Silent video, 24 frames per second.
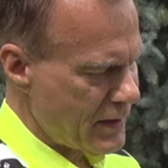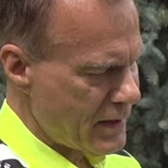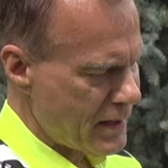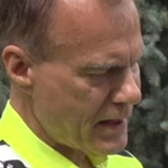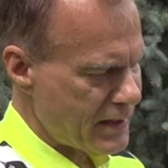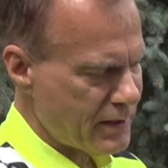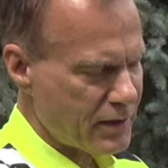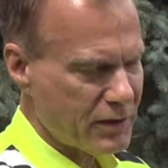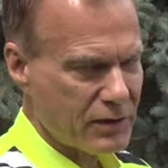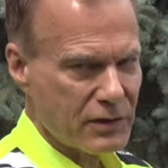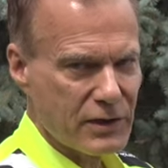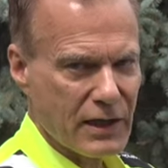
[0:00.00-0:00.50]

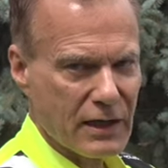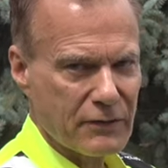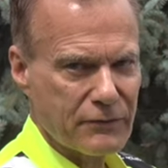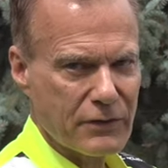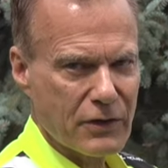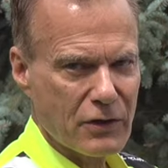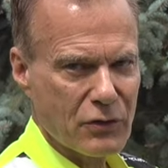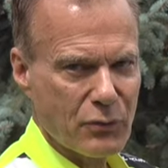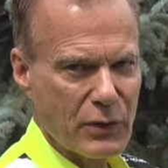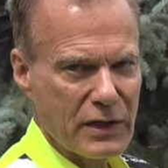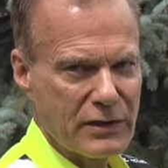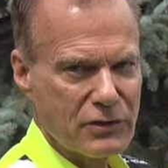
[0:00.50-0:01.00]
And in
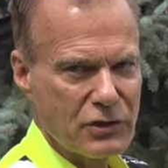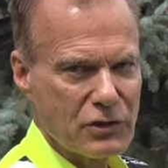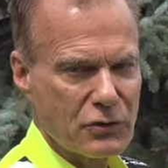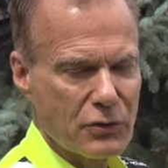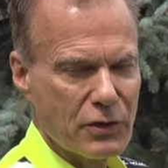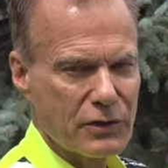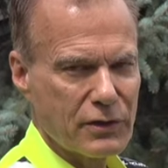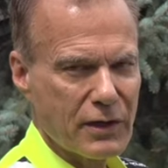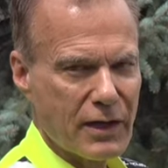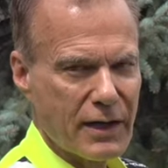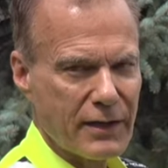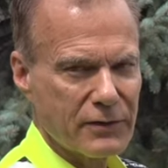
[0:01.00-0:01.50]
Denver, we
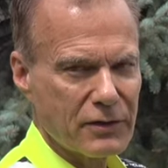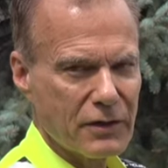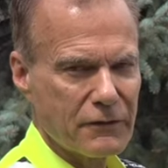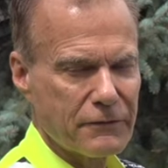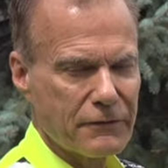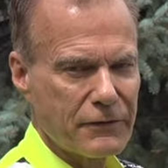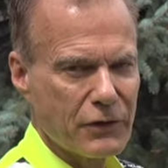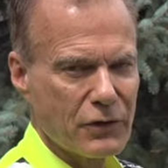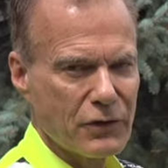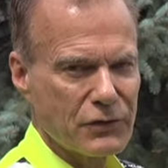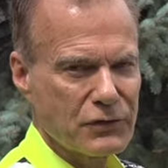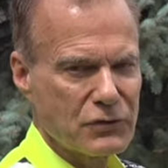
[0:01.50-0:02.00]
do it on the
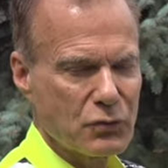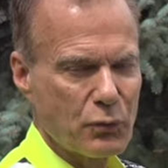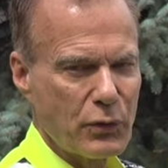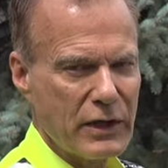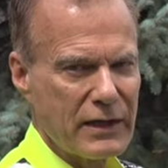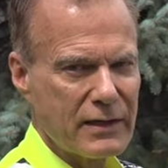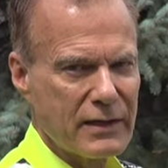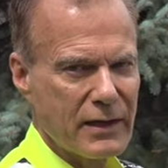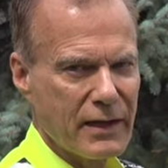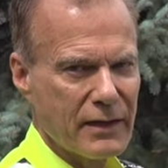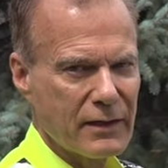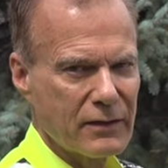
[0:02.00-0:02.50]
first
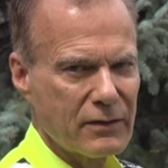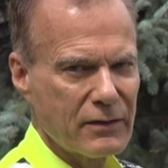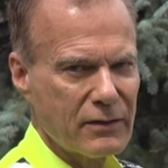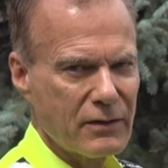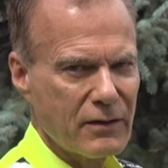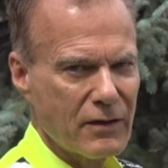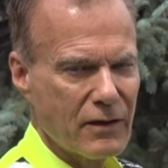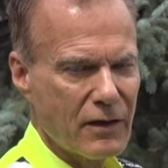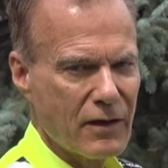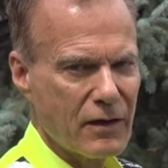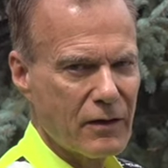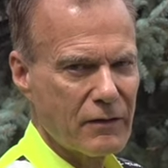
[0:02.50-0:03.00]
weekend
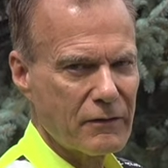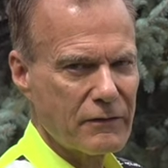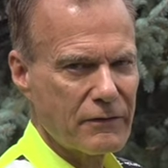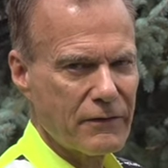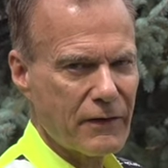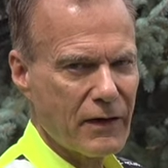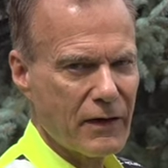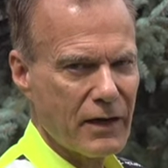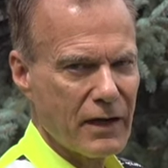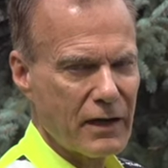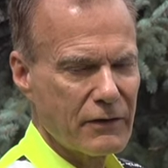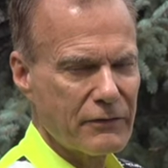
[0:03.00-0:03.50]
of
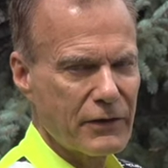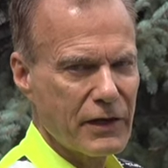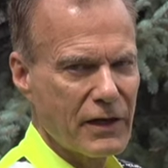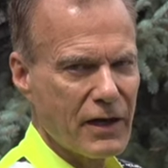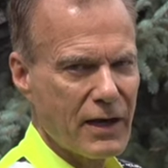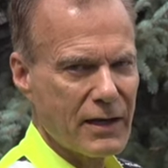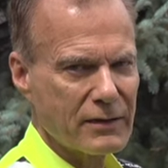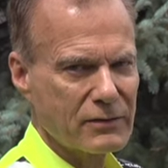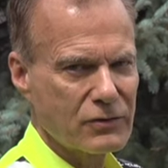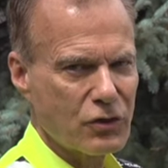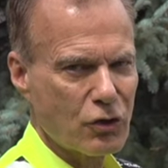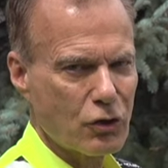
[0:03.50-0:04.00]
every
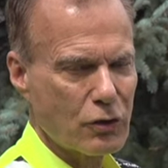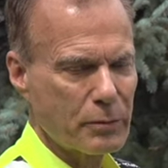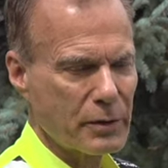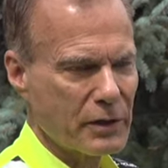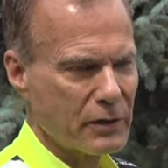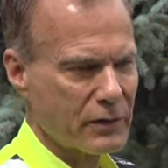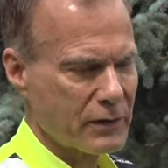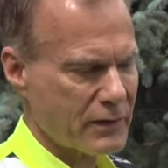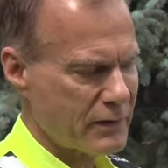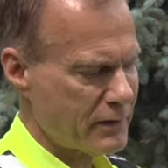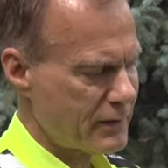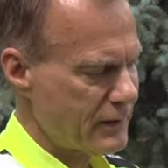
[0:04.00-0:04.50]

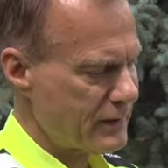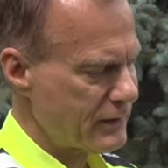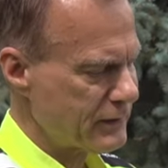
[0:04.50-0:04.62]
October